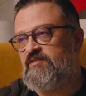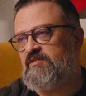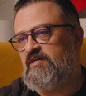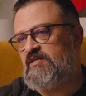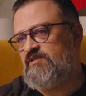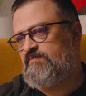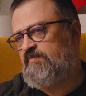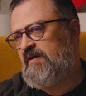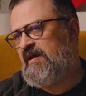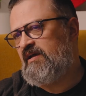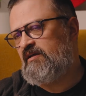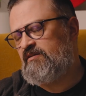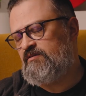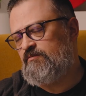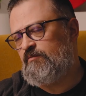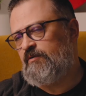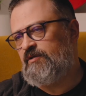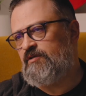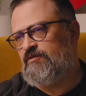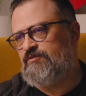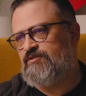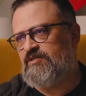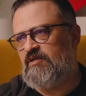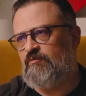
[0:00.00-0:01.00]
it ties back to
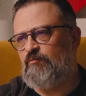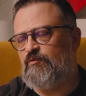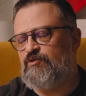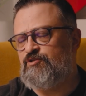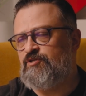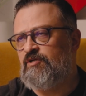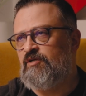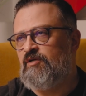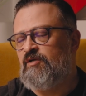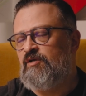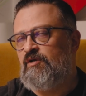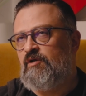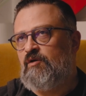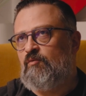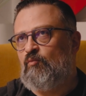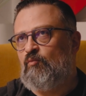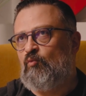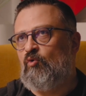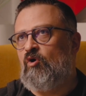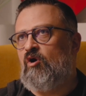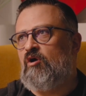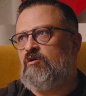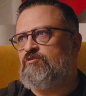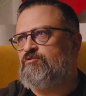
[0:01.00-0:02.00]
what you said, which
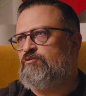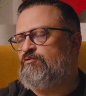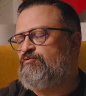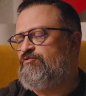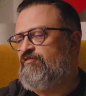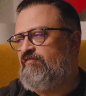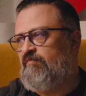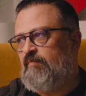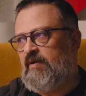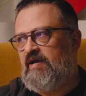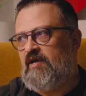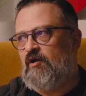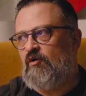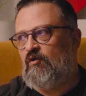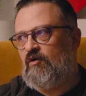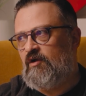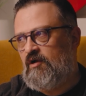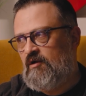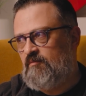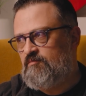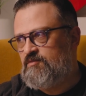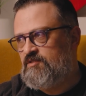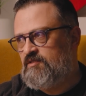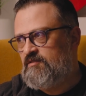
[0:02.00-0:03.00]
we're also driven by
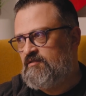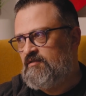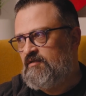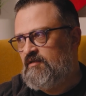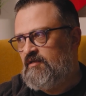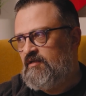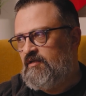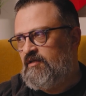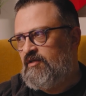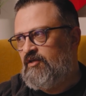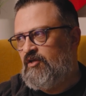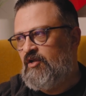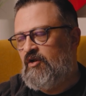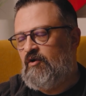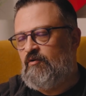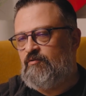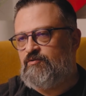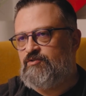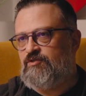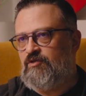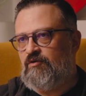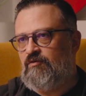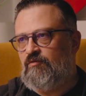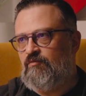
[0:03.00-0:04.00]
outcomes.
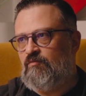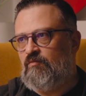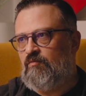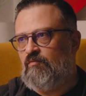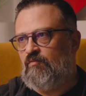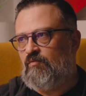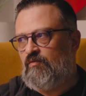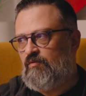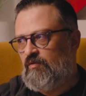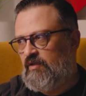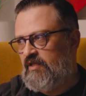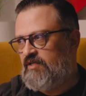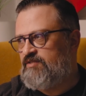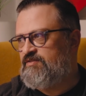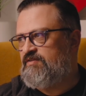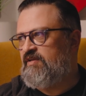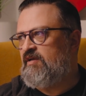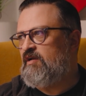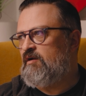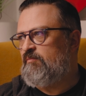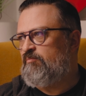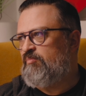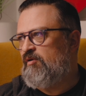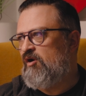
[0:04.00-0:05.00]
So let's
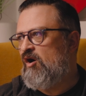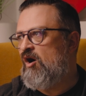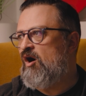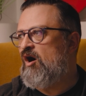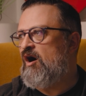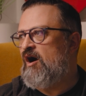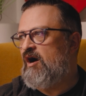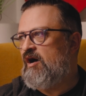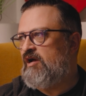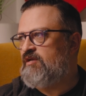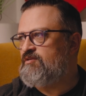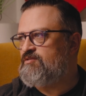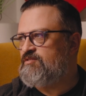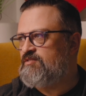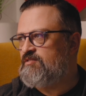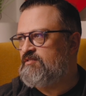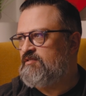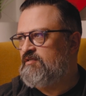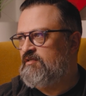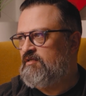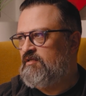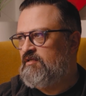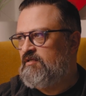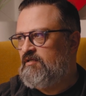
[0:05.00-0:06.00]
take a pause
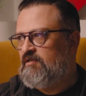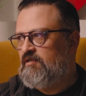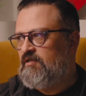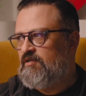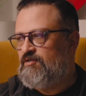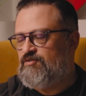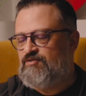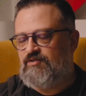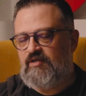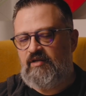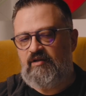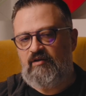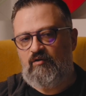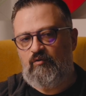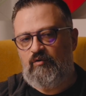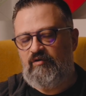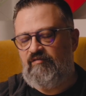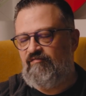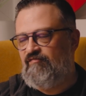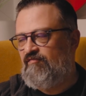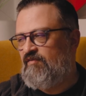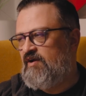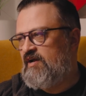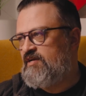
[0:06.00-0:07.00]
instead of
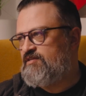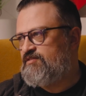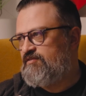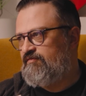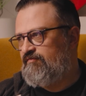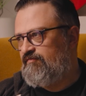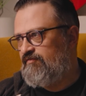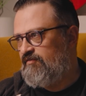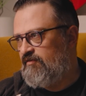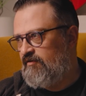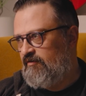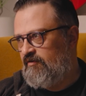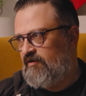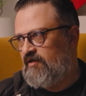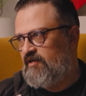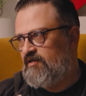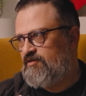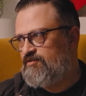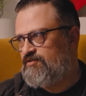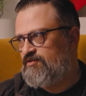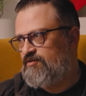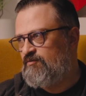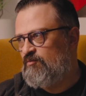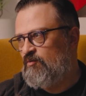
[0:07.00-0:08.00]
going fast and
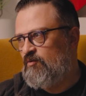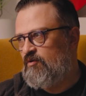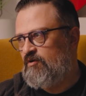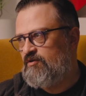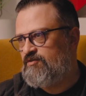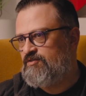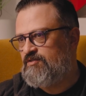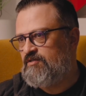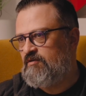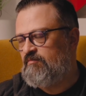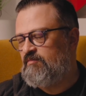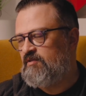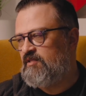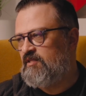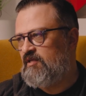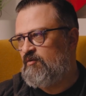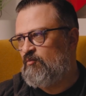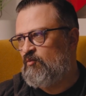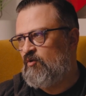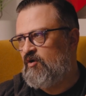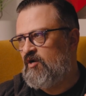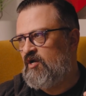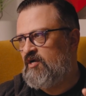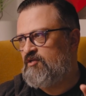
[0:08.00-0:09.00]
furious towards something that
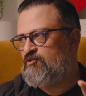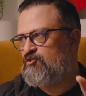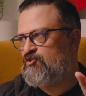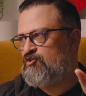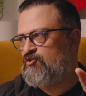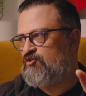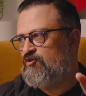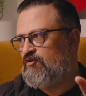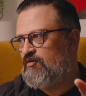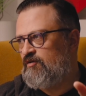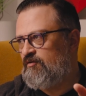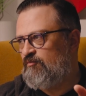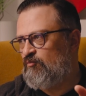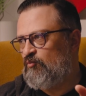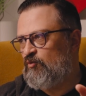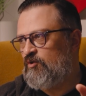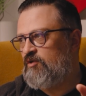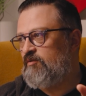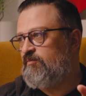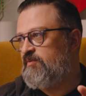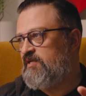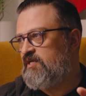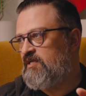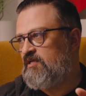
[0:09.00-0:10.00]
we're not certain
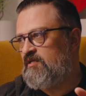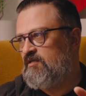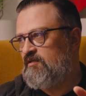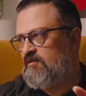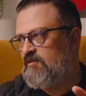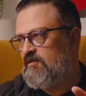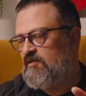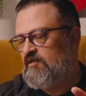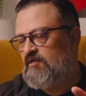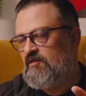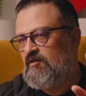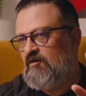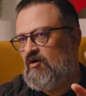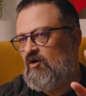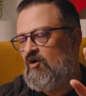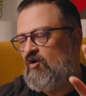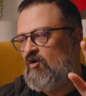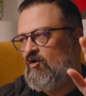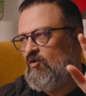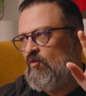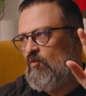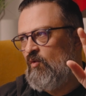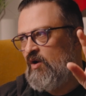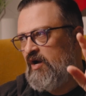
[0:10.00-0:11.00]
will be
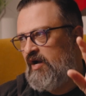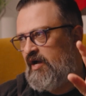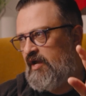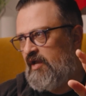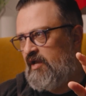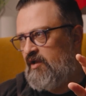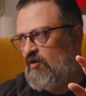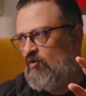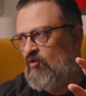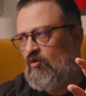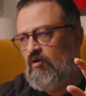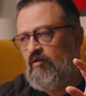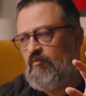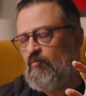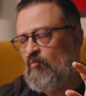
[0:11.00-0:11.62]
ROI or